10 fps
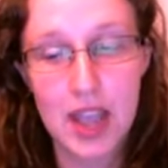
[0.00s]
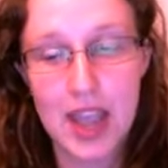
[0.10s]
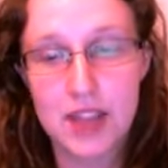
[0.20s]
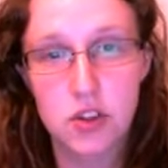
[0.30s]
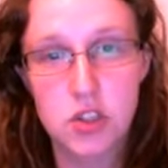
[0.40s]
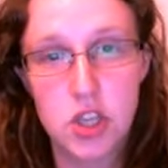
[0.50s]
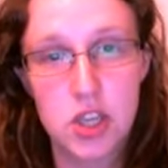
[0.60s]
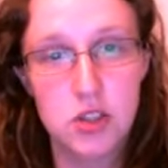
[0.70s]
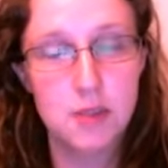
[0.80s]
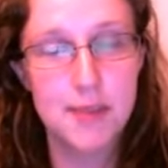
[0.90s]
and the
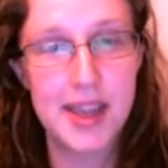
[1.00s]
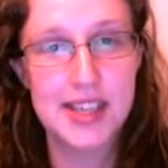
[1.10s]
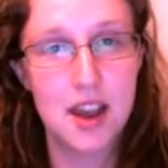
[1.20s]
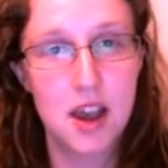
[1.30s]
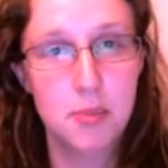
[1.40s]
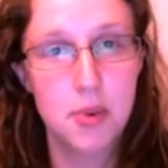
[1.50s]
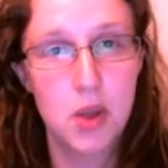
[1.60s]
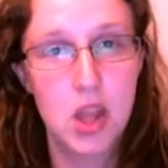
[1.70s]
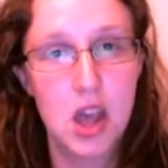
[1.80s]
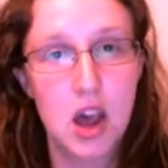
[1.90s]
two that made it up
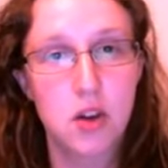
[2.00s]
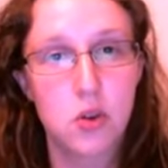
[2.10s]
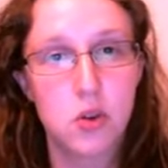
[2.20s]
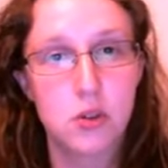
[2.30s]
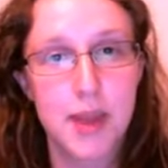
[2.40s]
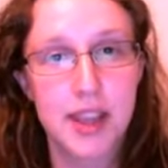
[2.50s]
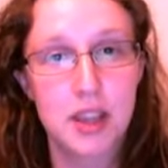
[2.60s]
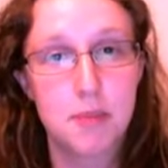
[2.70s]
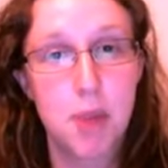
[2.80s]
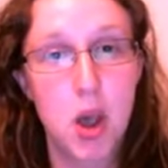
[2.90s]
are called my
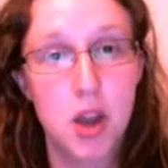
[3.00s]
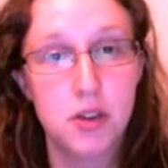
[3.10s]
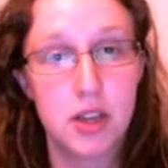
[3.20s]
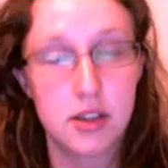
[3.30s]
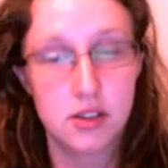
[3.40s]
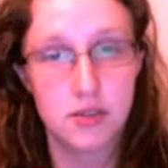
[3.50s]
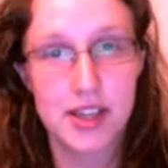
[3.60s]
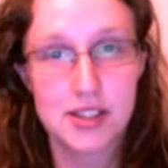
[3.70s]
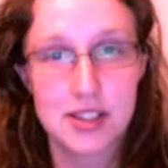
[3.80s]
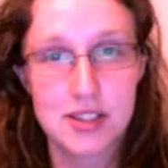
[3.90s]
component
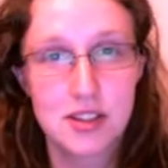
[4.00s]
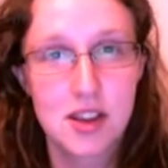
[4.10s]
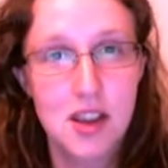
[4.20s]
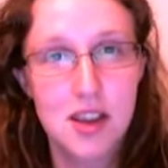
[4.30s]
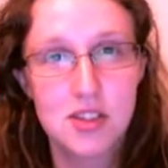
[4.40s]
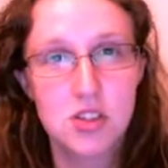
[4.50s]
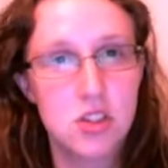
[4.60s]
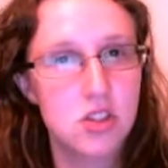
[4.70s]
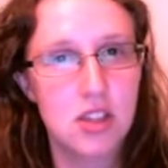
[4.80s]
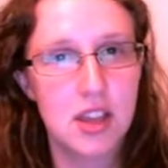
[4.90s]
vectors. It's
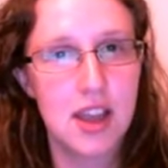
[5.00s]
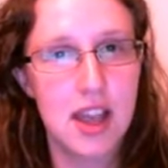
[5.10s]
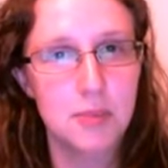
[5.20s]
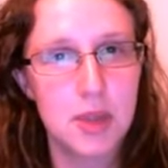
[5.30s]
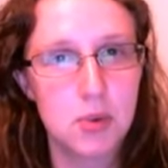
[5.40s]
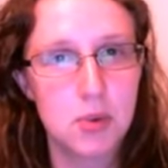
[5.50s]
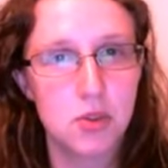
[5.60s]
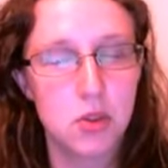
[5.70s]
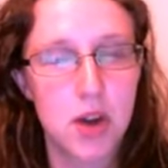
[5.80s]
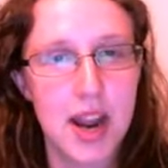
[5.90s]
just to help keep you on
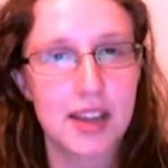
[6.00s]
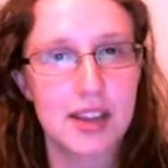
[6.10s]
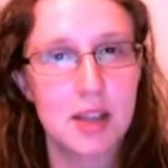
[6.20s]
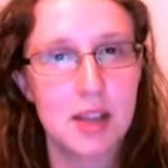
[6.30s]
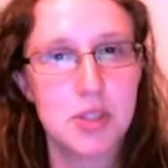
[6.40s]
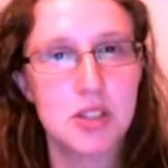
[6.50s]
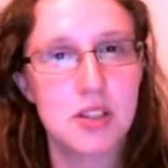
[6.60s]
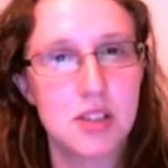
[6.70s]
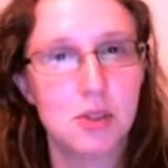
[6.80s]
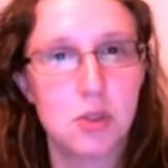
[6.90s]
track and help us
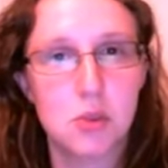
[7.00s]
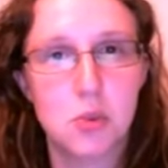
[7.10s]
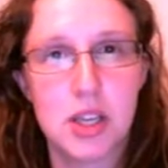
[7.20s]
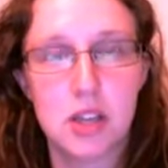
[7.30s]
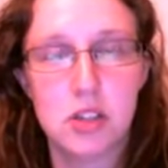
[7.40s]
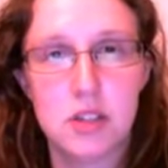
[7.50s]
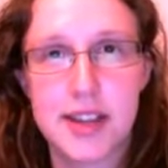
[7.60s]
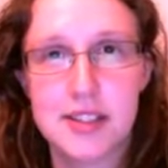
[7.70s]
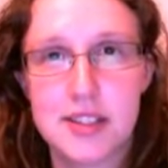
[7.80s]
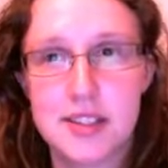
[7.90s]
distinguish between our two
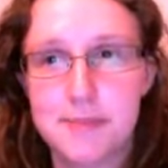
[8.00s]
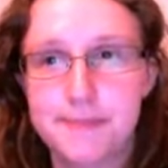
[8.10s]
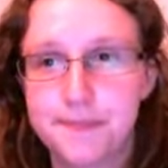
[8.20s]
vectors.